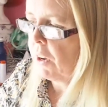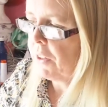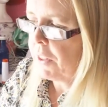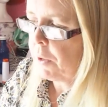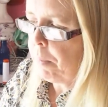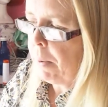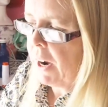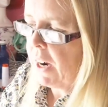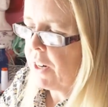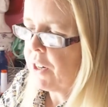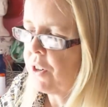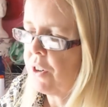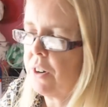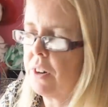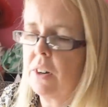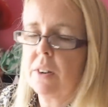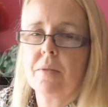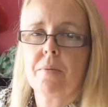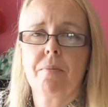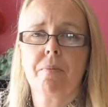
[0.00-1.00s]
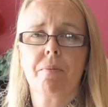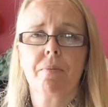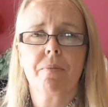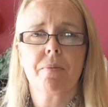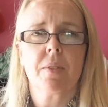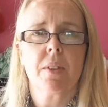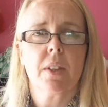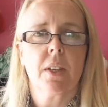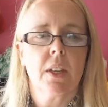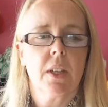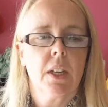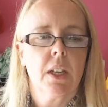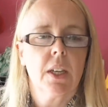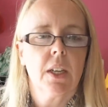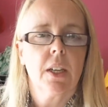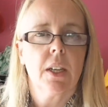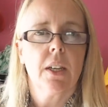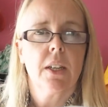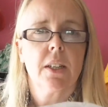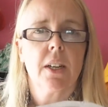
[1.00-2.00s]
on the pattern
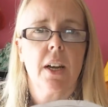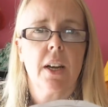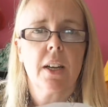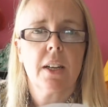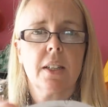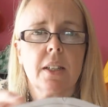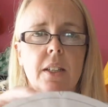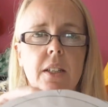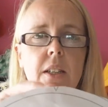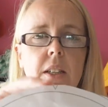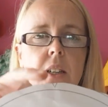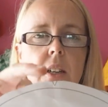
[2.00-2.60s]
it has